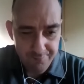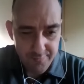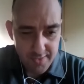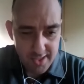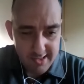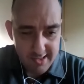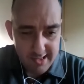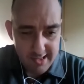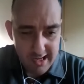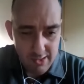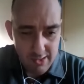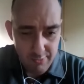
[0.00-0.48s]

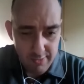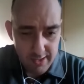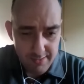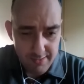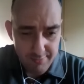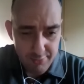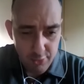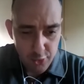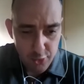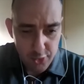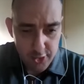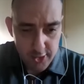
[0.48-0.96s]
start
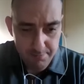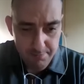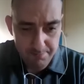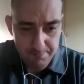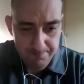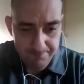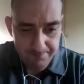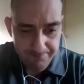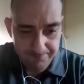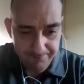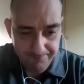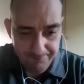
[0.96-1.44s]
re-uploading
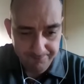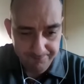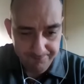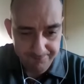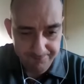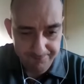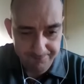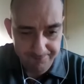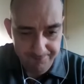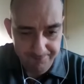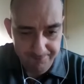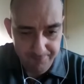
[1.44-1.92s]

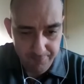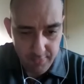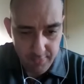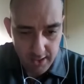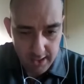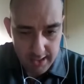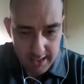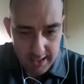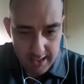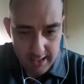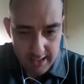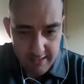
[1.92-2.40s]

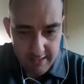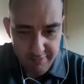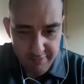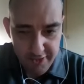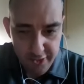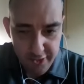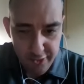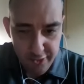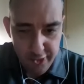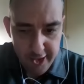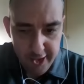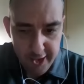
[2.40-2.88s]
uh, for
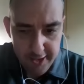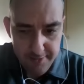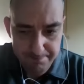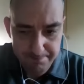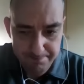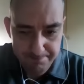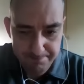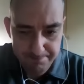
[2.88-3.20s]
the new year